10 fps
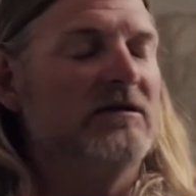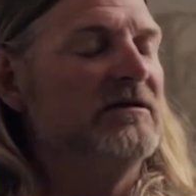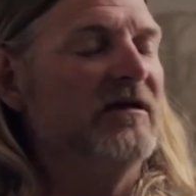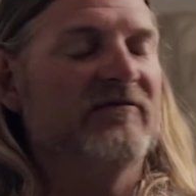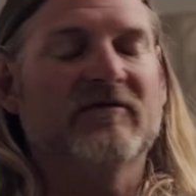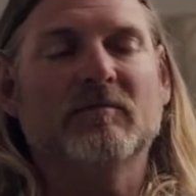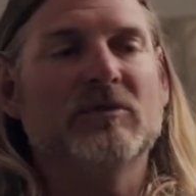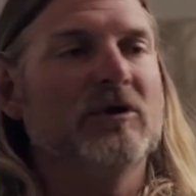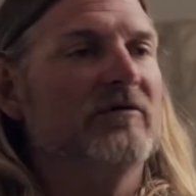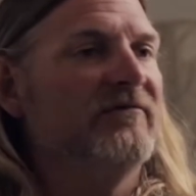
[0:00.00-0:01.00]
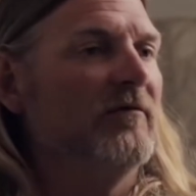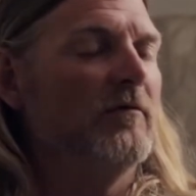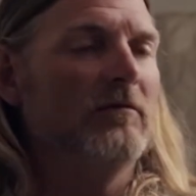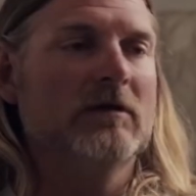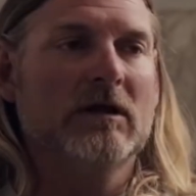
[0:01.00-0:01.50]
different,
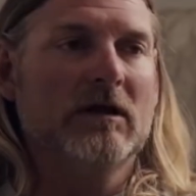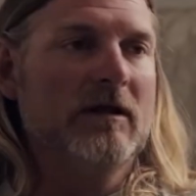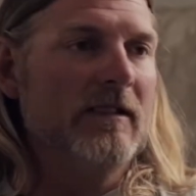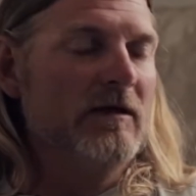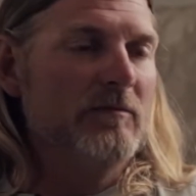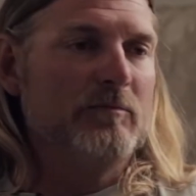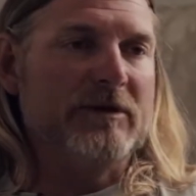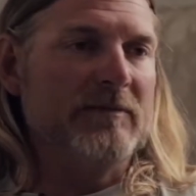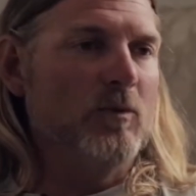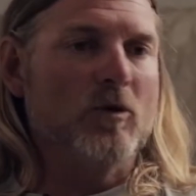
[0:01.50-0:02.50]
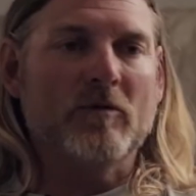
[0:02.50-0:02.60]
beautiful people were